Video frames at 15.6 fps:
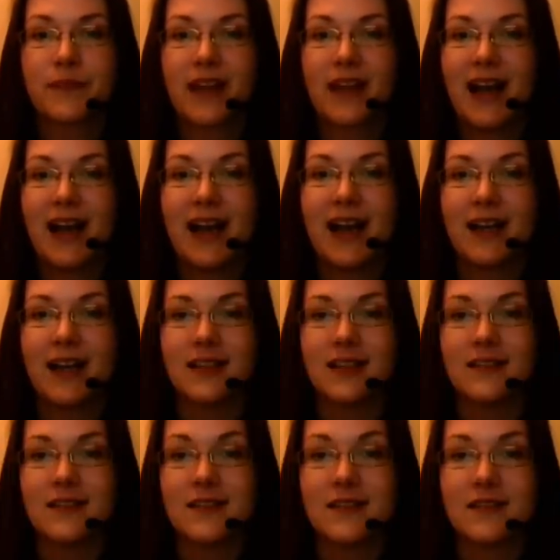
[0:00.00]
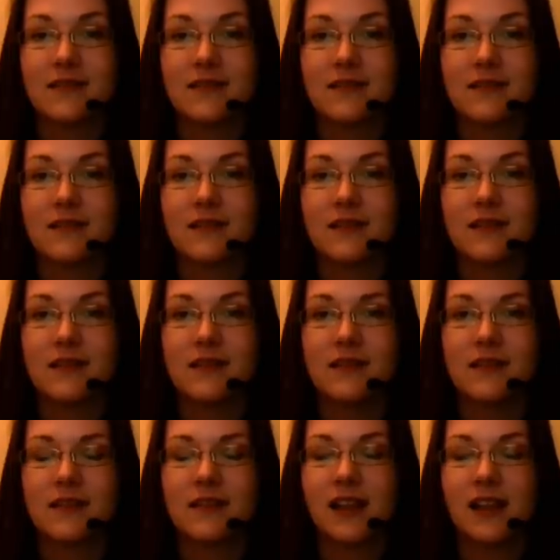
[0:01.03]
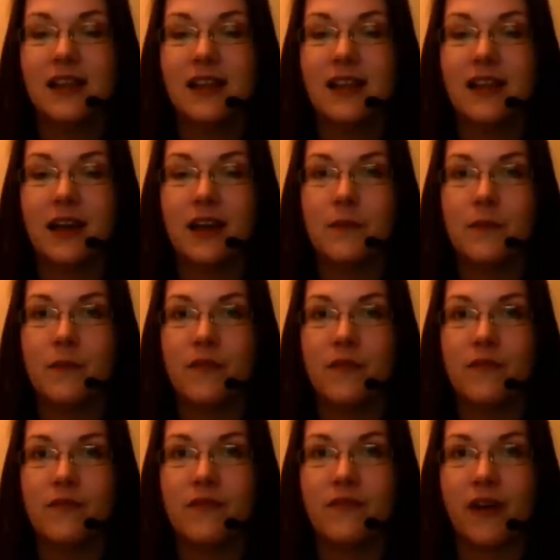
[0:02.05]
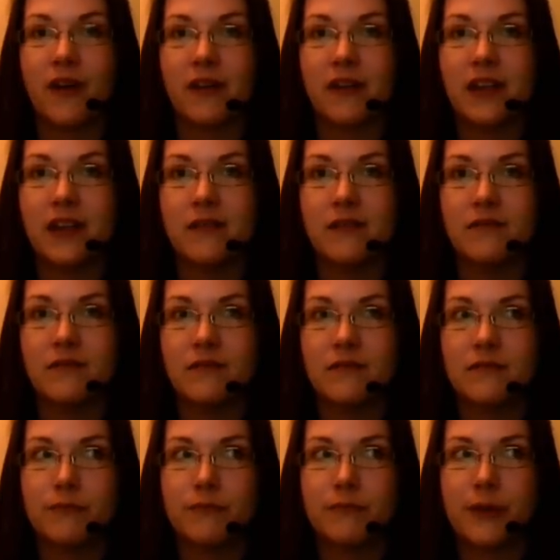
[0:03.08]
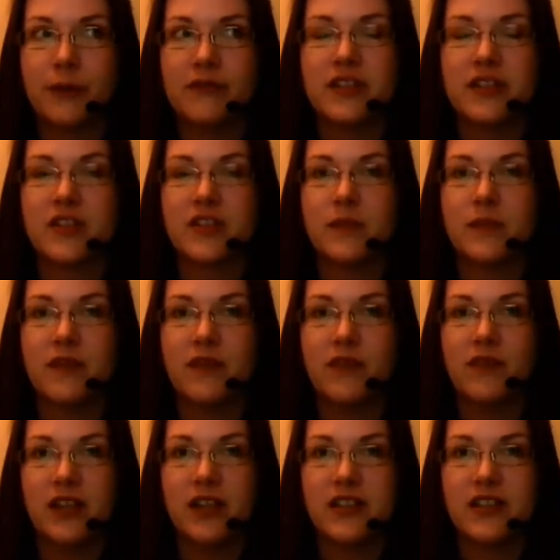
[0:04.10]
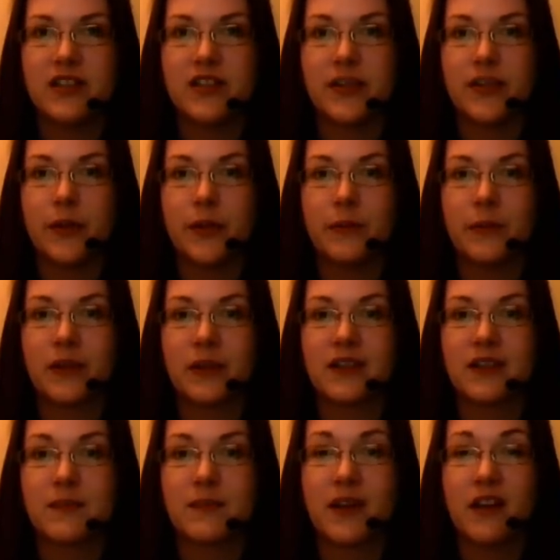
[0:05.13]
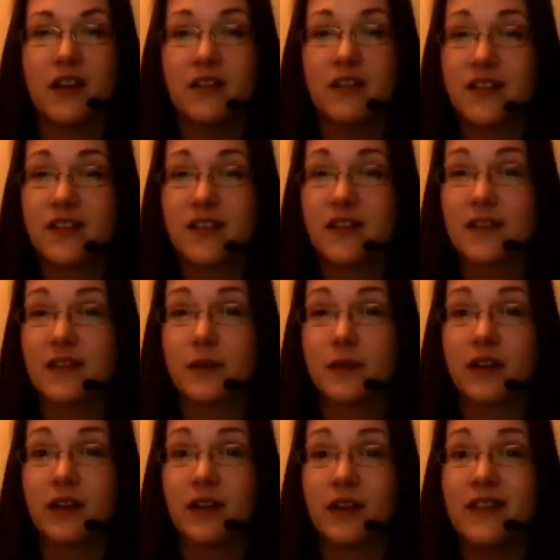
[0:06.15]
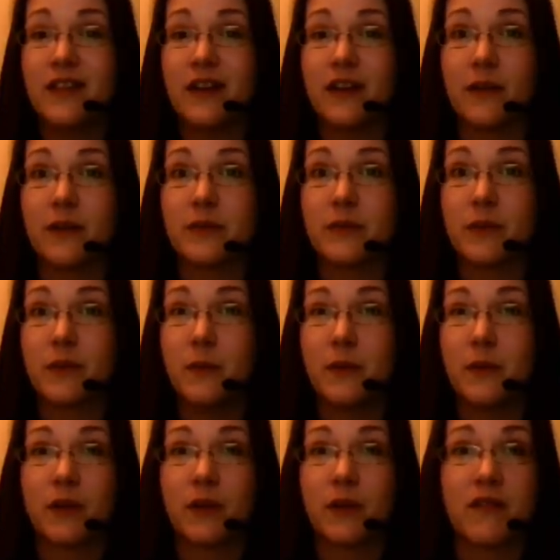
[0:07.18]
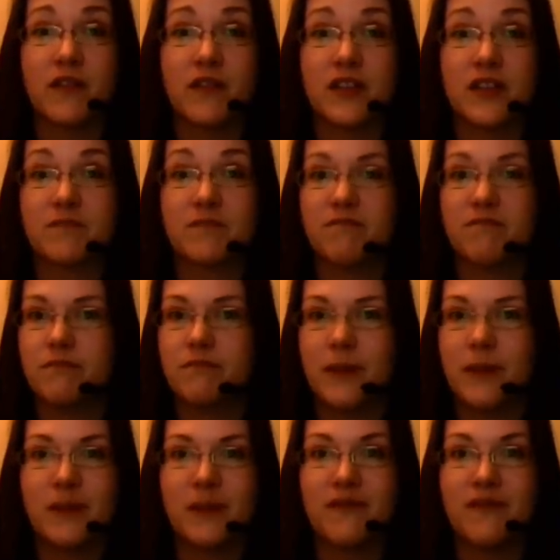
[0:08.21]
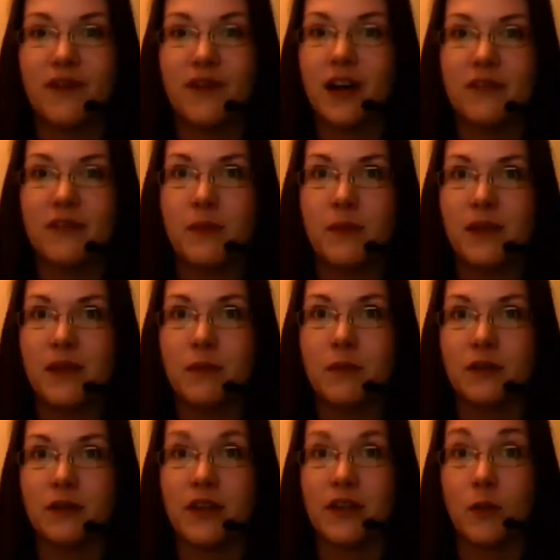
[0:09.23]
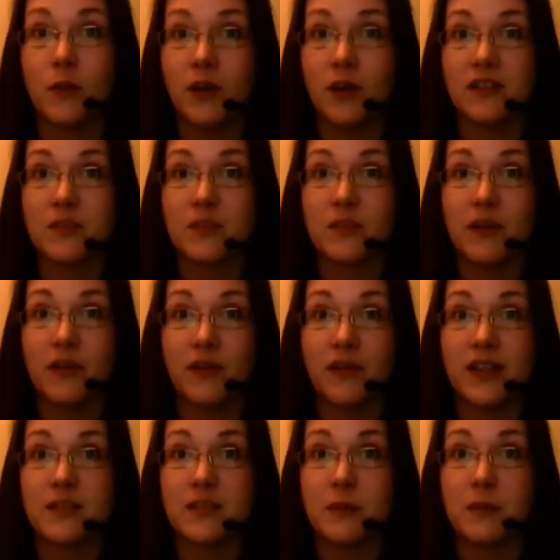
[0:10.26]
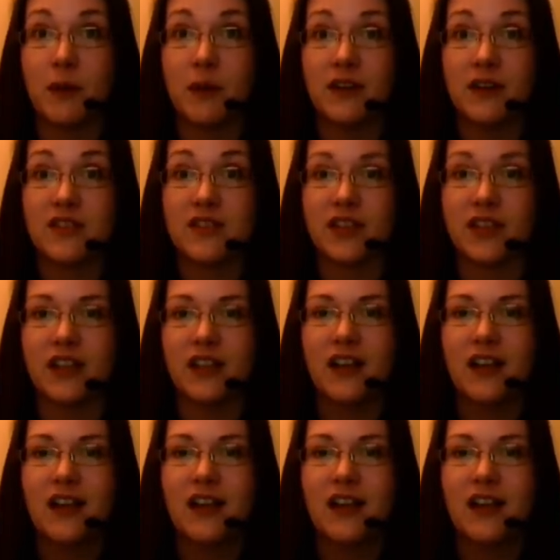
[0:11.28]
And clearly I'm very privileged to be invited to it, because by the looks of things, when I got in there, I was probably one of the first maybe five people in the world to be invited to be part of it.